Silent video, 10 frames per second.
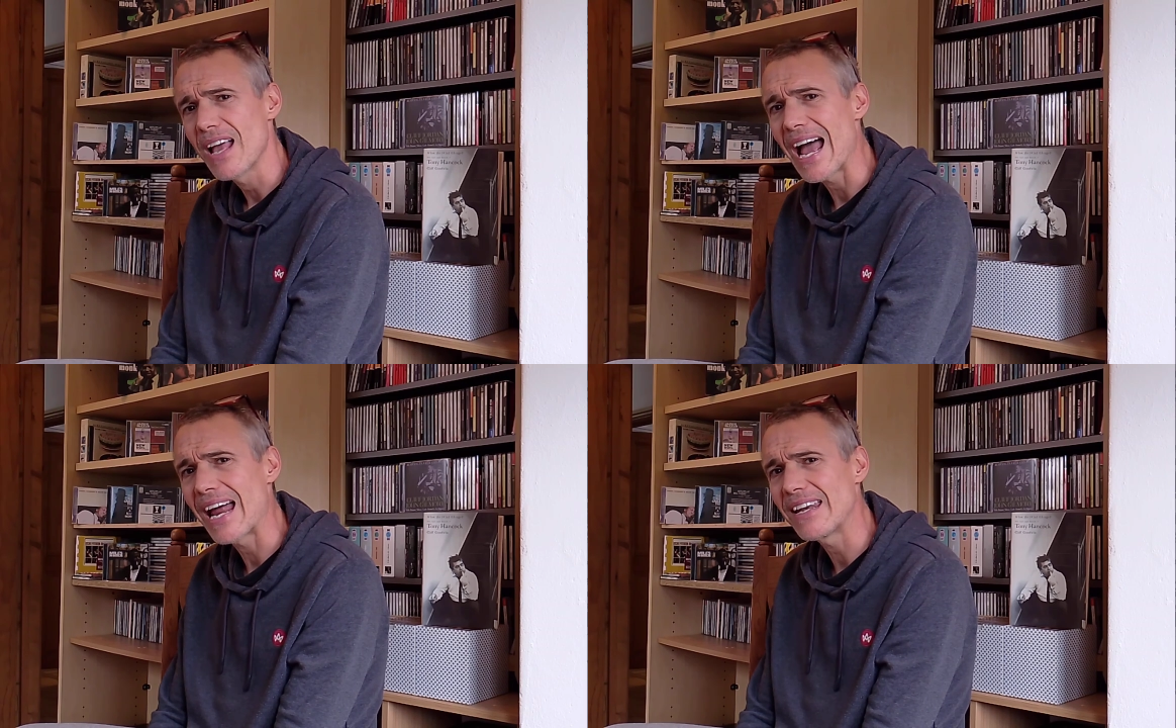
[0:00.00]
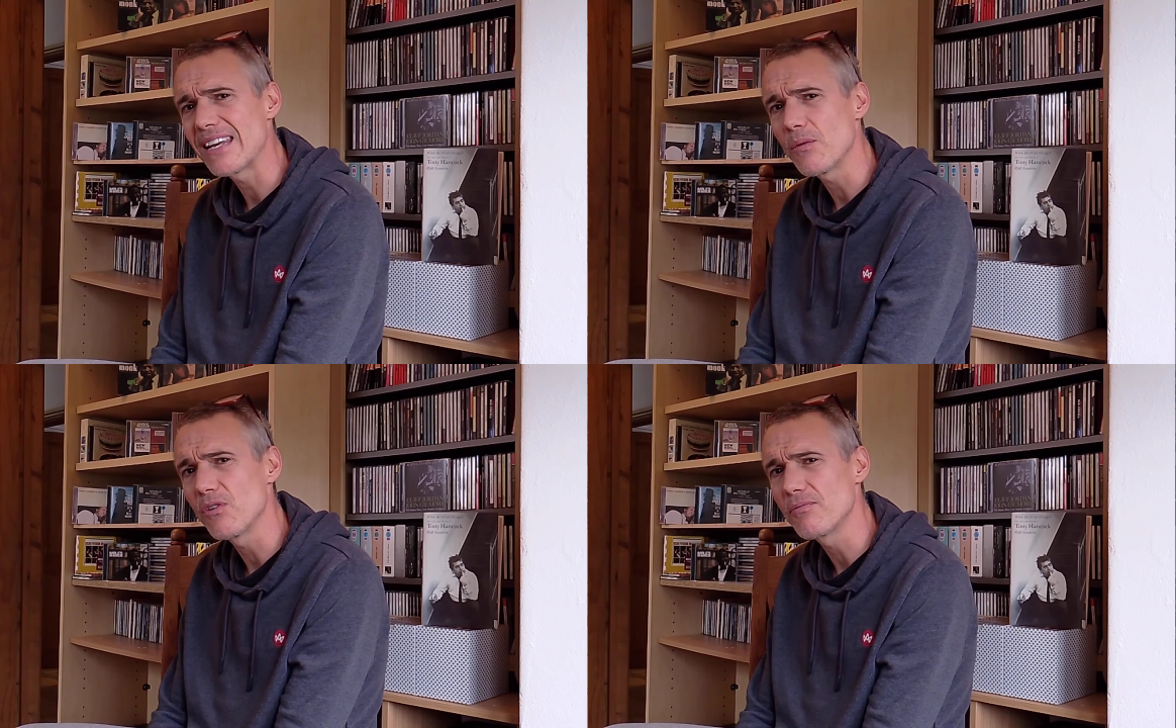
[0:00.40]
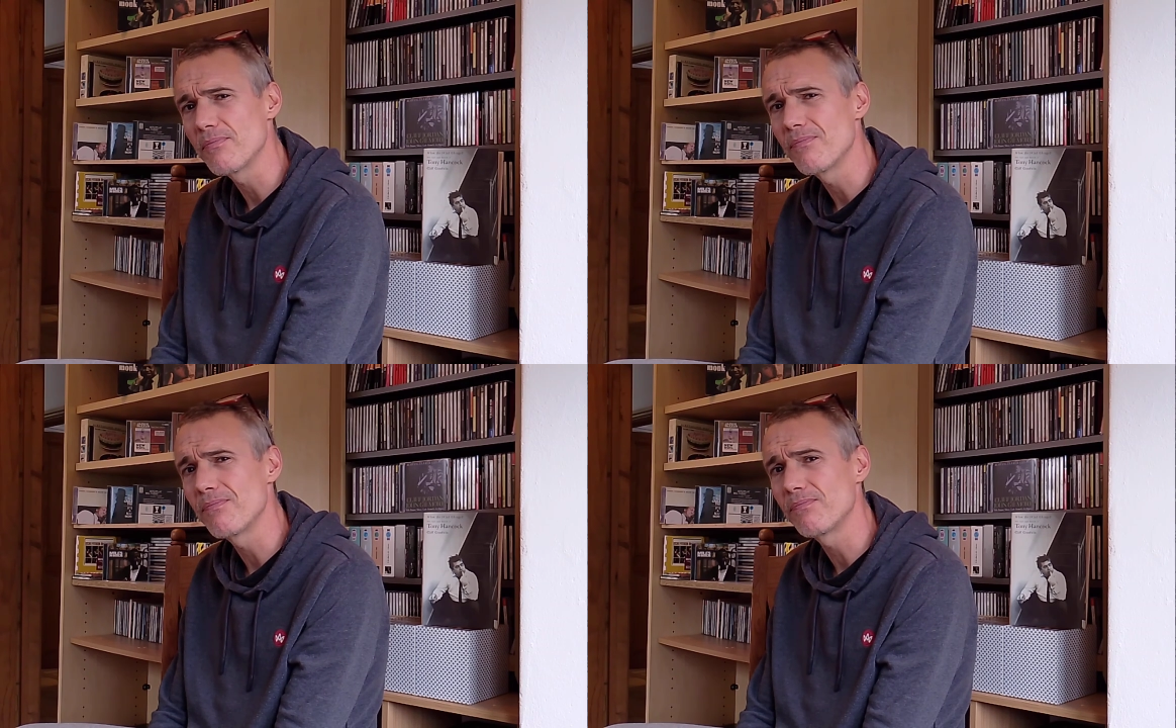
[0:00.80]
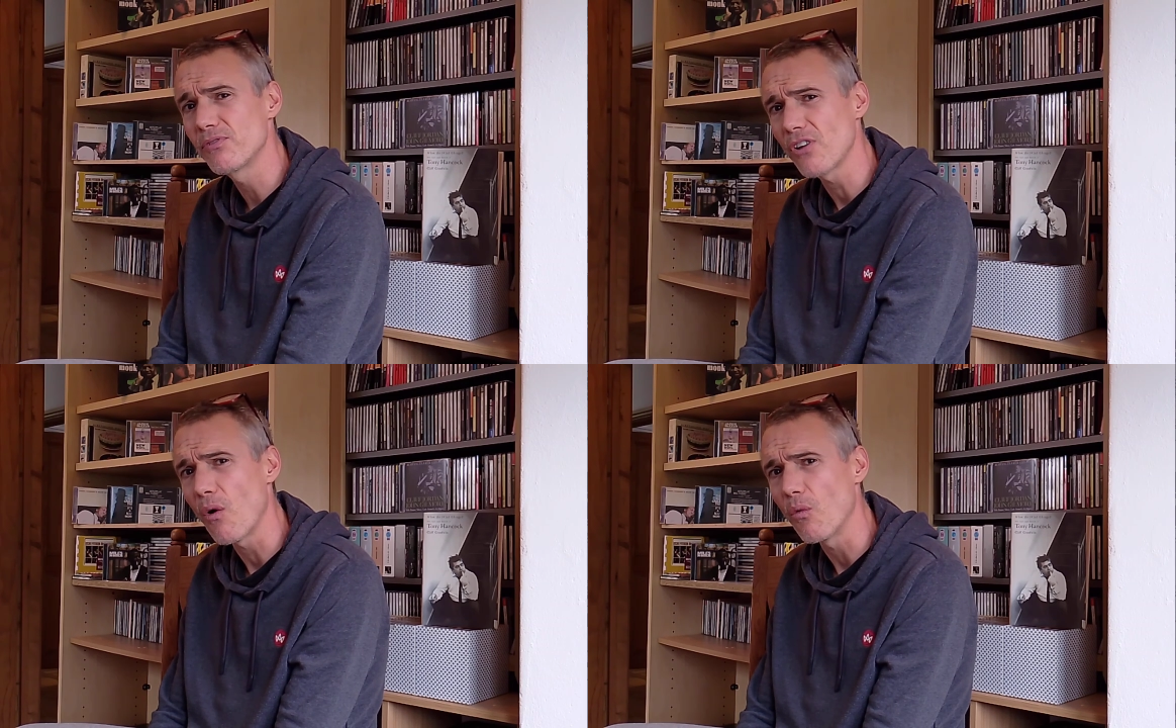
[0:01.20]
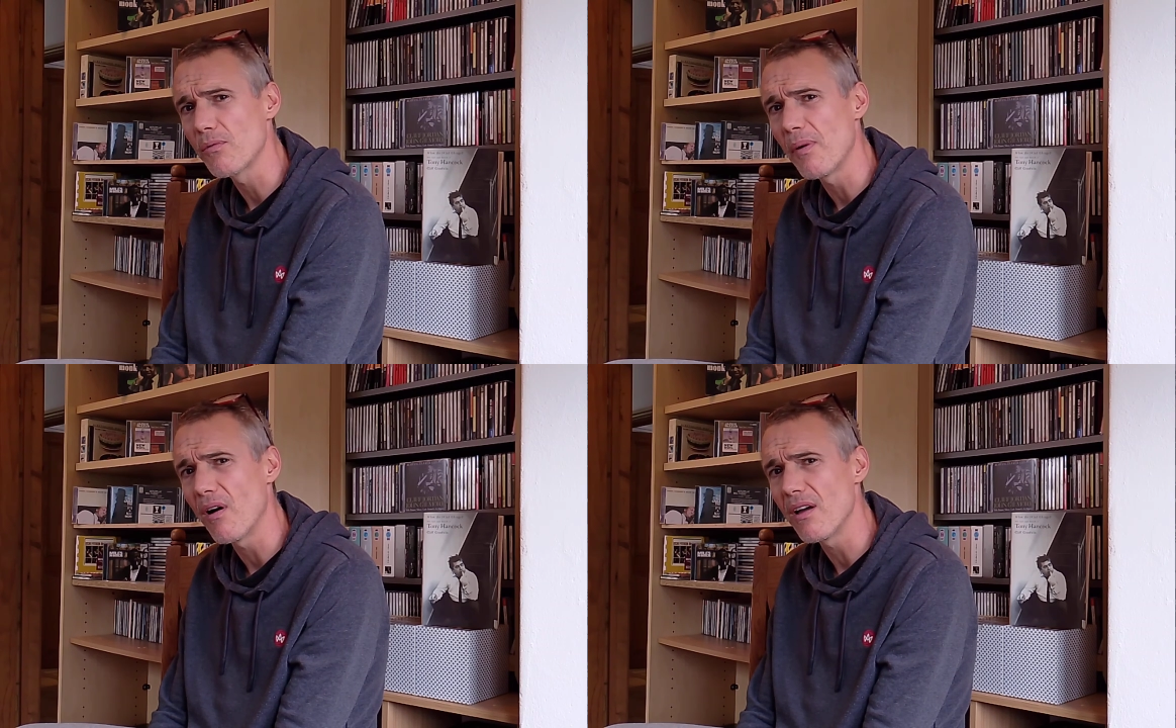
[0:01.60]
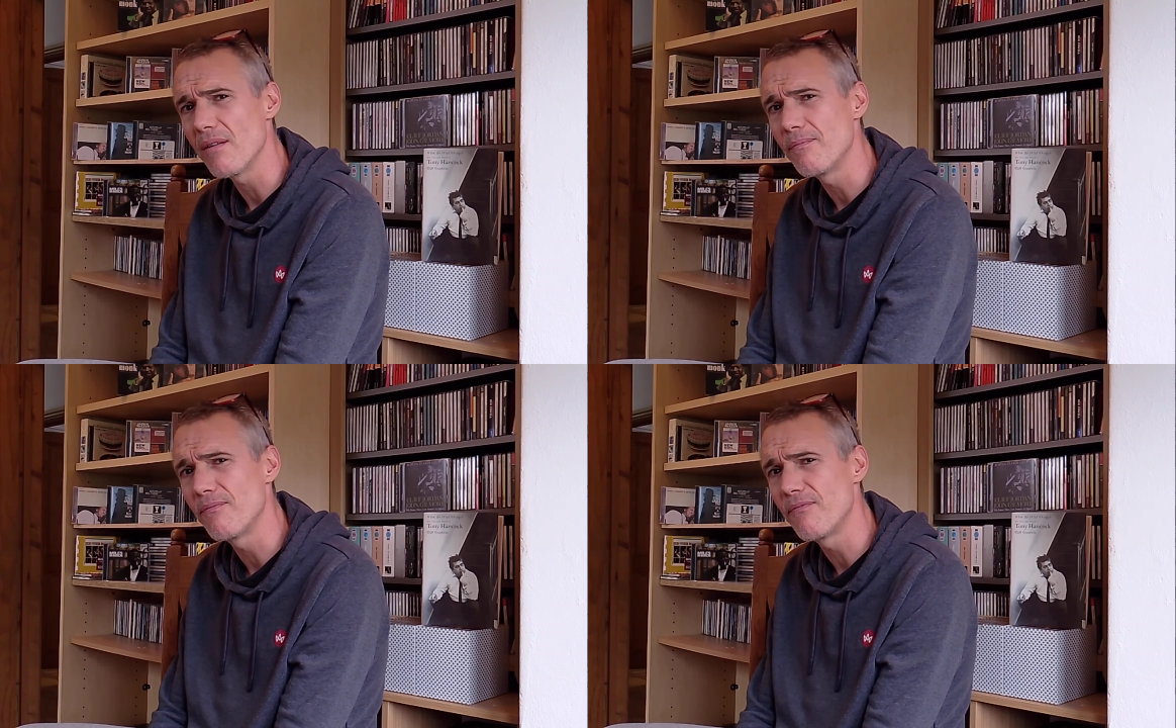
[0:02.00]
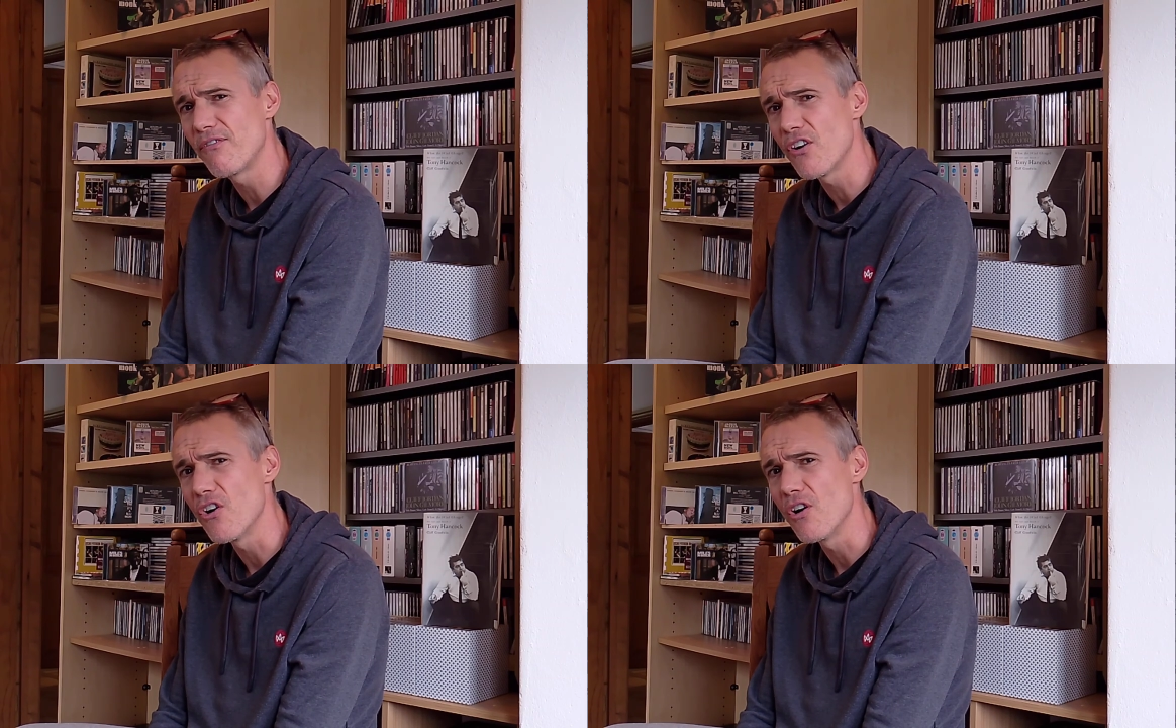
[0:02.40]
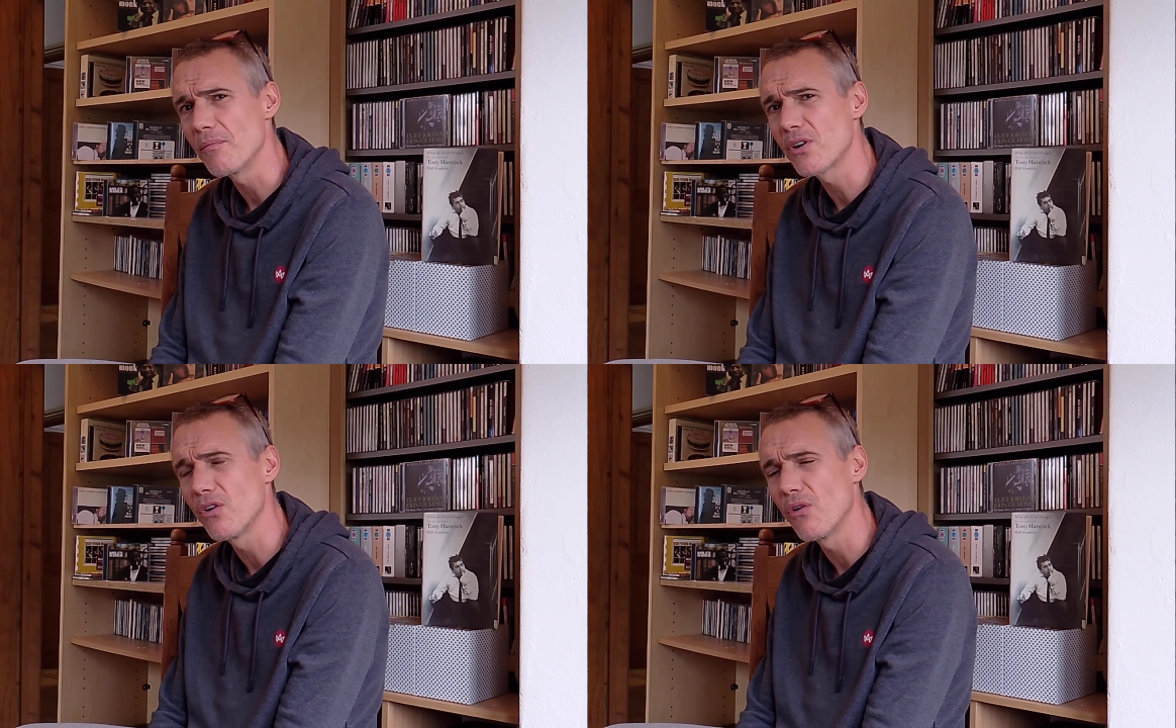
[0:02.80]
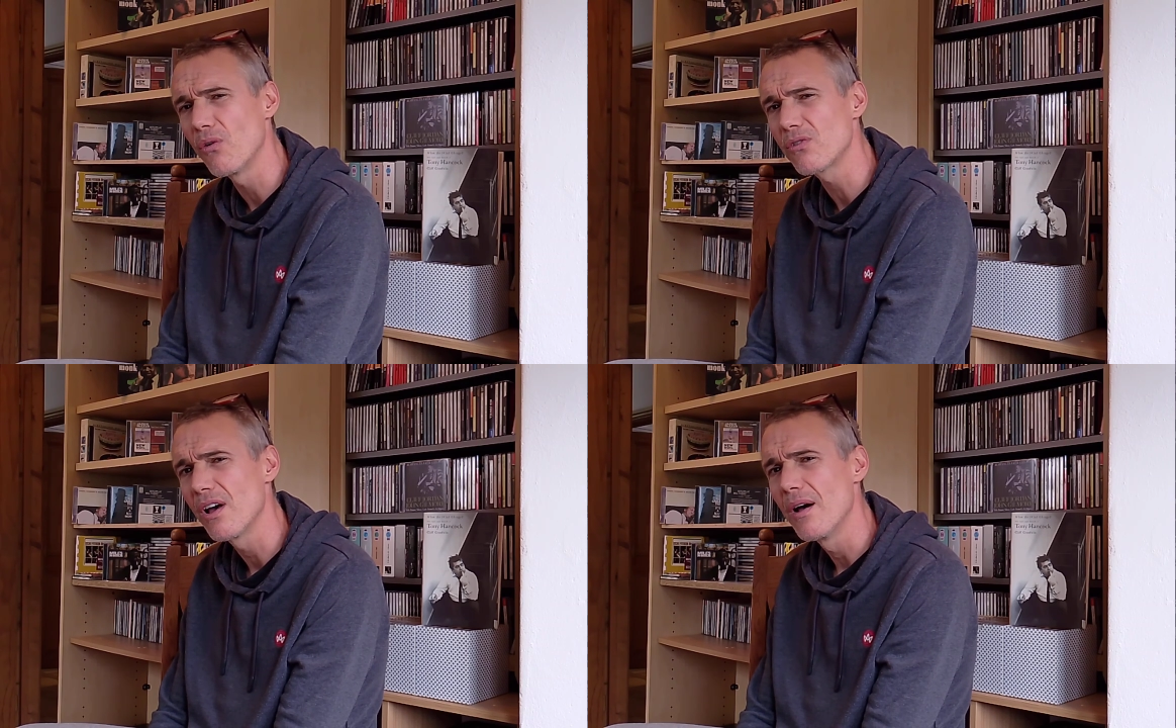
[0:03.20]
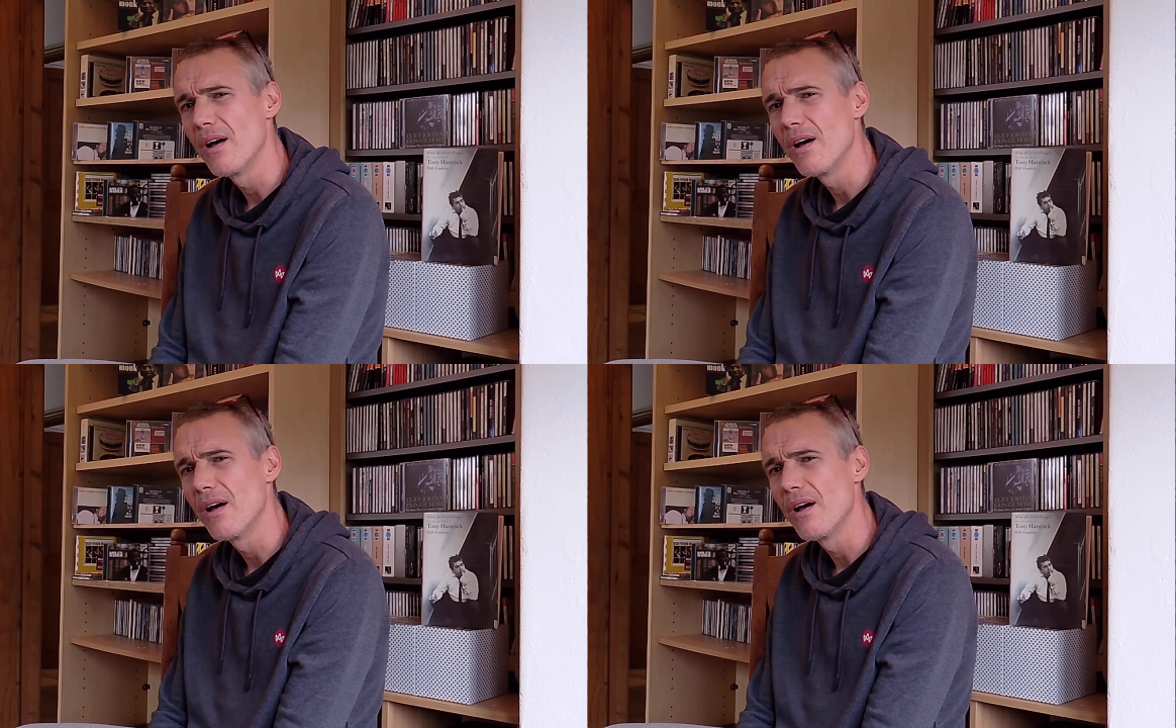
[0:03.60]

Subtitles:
and it was sold by a firm called